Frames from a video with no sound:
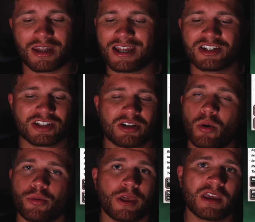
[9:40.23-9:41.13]
And I just
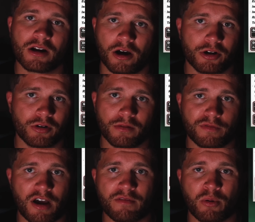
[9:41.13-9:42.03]
don't think at 105